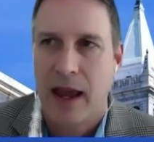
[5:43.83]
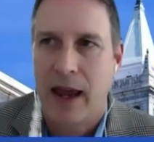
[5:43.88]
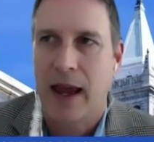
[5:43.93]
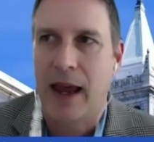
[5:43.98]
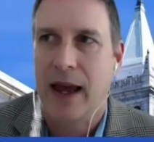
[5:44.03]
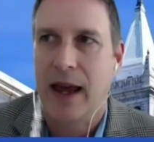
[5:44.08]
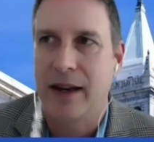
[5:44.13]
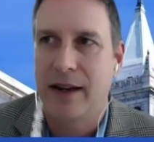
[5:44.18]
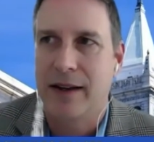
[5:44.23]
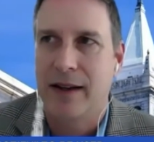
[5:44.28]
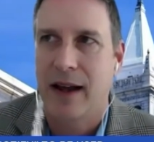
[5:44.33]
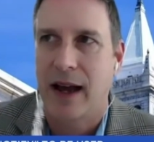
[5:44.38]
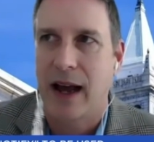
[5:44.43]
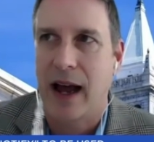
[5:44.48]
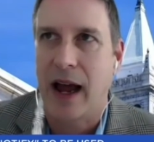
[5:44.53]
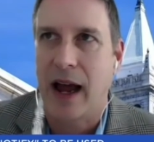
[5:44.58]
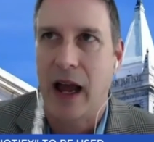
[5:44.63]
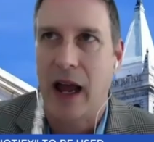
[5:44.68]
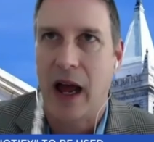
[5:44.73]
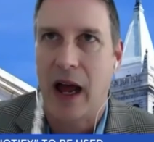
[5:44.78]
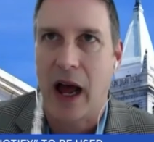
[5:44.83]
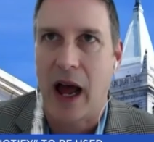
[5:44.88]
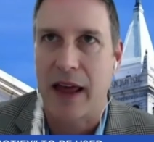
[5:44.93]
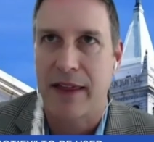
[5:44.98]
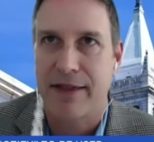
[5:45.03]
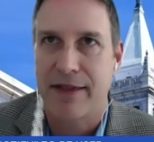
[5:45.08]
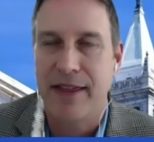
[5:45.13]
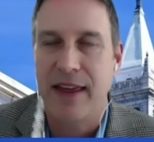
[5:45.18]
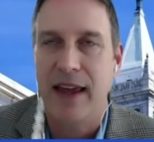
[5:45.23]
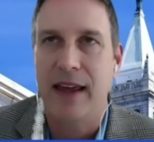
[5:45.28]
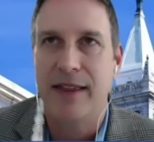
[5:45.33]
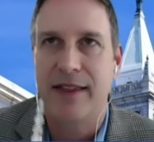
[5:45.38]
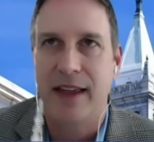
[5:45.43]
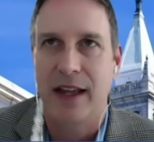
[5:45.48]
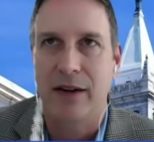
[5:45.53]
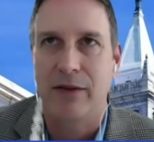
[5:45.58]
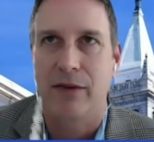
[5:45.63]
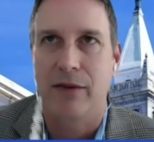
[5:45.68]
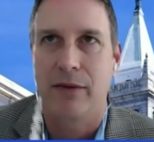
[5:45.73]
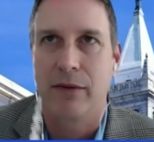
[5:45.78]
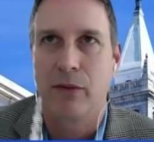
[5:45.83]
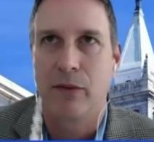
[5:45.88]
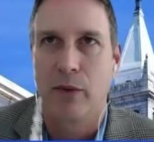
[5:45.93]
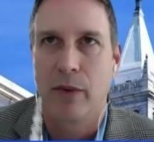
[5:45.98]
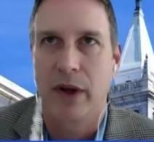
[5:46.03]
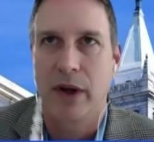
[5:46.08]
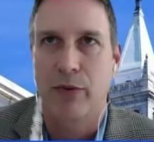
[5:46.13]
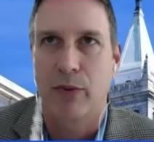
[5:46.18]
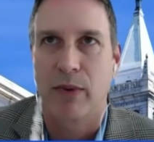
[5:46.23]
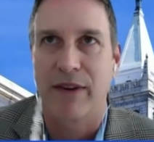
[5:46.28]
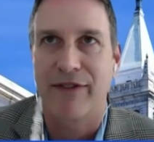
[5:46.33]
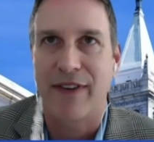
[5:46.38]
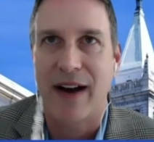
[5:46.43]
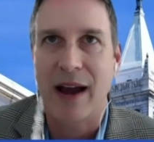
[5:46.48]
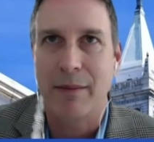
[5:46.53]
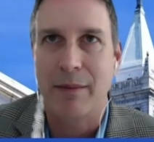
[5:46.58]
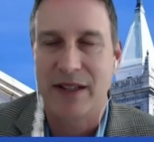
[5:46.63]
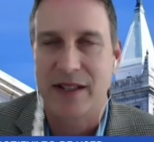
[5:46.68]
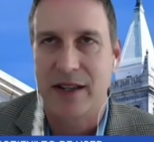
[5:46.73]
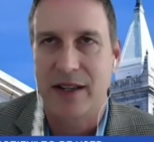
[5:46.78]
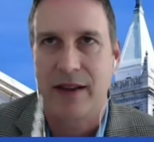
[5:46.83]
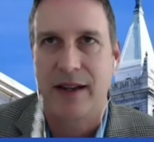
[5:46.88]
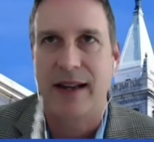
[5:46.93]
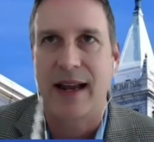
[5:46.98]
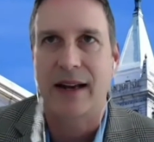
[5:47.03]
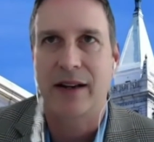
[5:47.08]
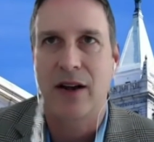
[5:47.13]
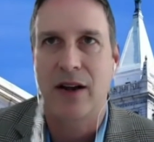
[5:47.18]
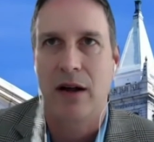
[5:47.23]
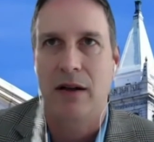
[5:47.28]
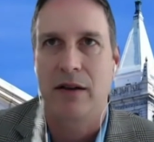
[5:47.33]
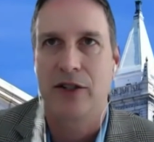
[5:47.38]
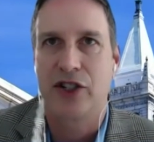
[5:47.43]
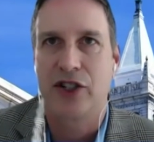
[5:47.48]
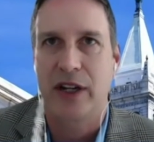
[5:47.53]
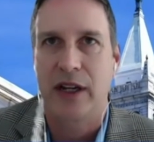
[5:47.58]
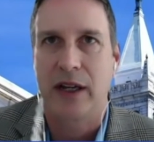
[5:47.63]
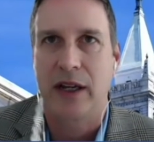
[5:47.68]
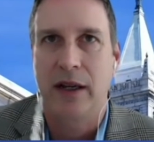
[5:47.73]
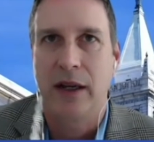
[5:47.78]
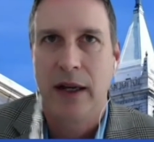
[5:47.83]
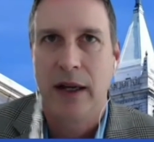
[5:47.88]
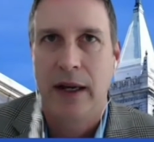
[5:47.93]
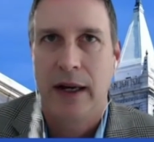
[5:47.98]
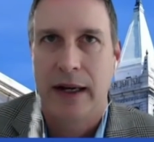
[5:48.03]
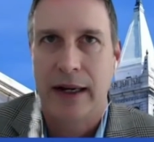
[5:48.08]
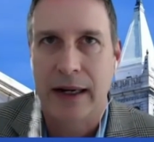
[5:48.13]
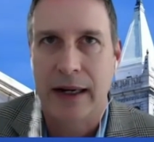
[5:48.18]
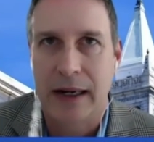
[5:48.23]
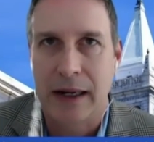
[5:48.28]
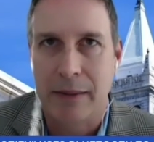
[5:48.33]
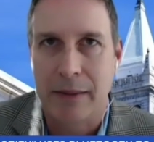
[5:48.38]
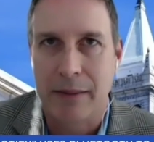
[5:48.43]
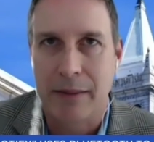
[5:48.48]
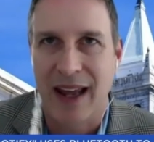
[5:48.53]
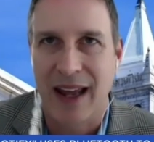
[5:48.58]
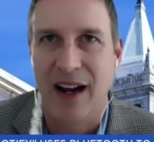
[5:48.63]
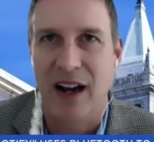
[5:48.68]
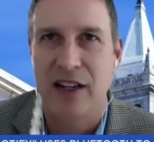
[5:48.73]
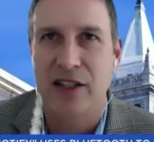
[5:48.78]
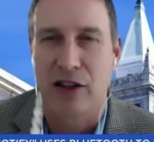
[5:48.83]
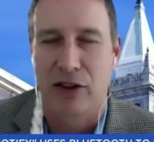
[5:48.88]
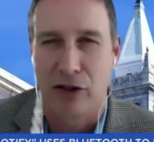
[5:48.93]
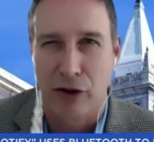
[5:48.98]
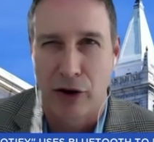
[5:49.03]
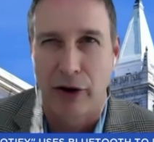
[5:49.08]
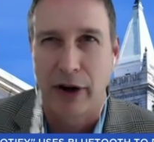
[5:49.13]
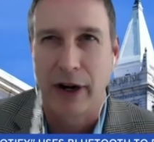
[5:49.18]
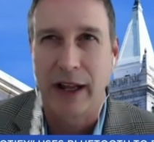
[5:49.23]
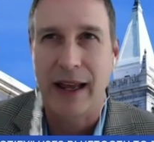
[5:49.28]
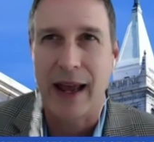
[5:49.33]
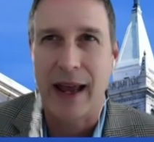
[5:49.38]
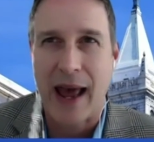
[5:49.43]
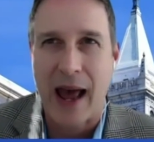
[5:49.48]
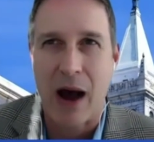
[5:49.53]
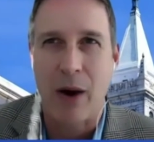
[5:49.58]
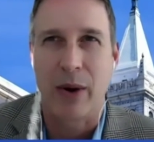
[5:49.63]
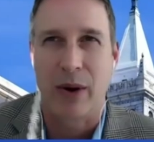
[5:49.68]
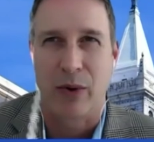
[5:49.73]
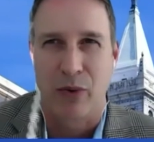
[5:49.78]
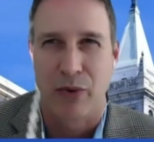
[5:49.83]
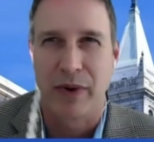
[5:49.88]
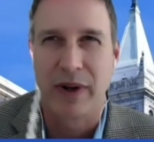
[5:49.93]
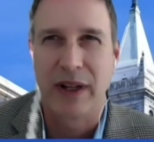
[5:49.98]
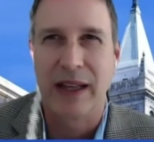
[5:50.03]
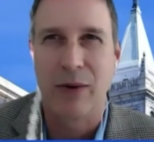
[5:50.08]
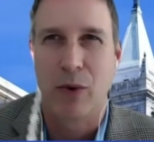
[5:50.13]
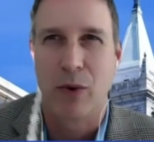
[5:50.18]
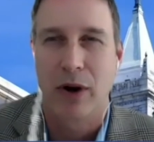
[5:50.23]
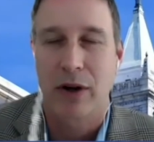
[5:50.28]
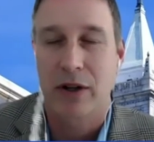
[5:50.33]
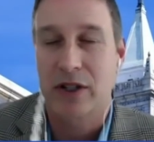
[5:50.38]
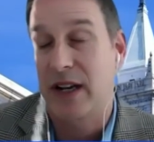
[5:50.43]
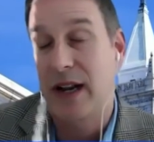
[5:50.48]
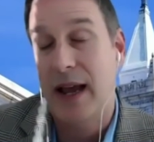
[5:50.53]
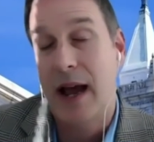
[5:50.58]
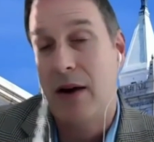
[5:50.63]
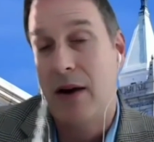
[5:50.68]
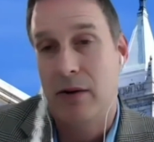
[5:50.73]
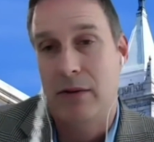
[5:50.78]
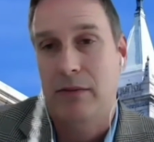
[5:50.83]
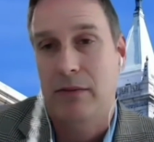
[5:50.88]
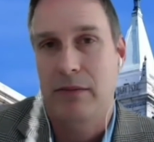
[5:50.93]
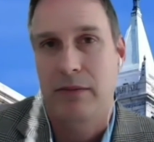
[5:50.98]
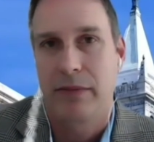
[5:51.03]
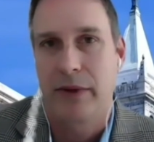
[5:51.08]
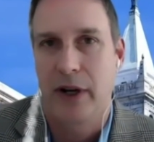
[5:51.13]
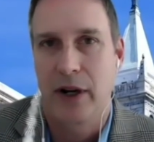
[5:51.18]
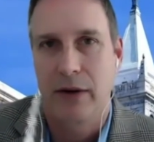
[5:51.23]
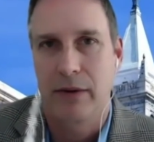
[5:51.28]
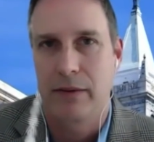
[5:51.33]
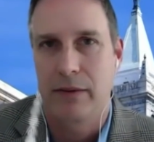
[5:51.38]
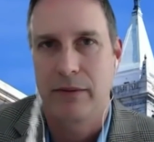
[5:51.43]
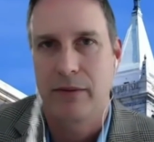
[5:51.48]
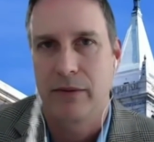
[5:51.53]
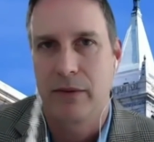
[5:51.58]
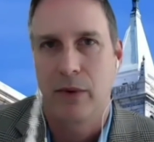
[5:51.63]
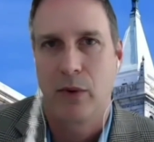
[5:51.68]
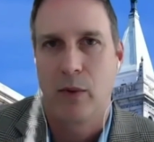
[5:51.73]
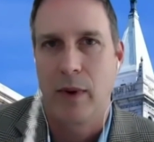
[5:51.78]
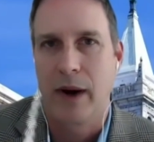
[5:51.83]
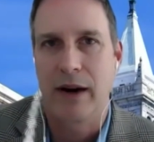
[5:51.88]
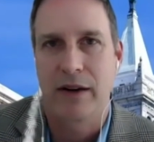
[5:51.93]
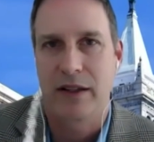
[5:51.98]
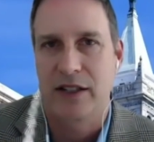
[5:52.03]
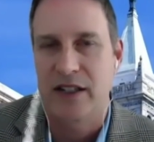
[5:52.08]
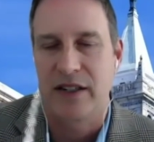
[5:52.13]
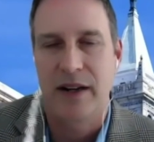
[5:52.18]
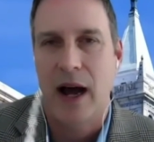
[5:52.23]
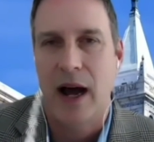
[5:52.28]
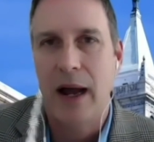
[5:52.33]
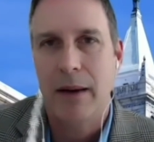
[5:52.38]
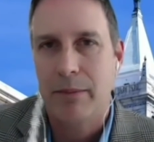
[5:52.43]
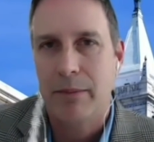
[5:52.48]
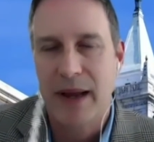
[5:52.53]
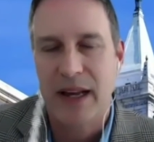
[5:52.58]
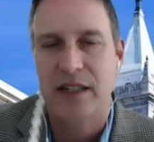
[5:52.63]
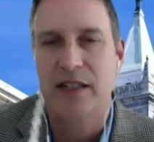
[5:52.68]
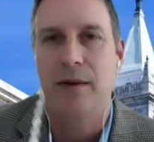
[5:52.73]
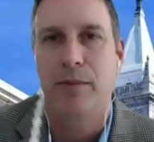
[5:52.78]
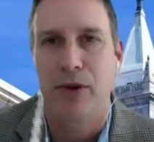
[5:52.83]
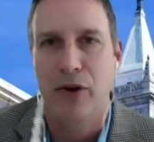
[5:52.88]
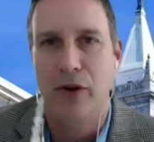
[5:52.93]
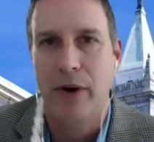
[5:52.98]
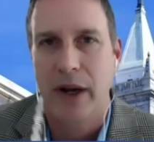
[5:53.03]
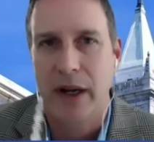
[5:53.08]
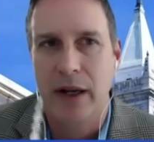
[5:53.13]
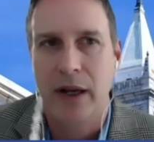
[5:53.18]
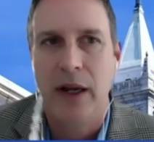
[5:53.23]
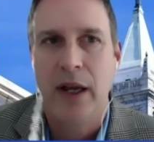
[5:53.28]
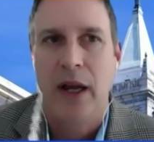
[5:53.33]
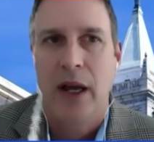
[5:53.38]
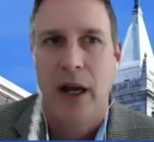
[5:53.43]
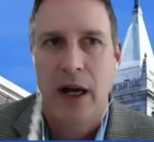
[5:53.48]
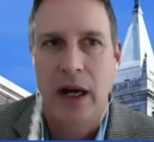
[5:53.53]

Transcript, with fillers: And I, I think that with refinements in the technology um, and us learning how it really works and how, you know, where it's not best deployed,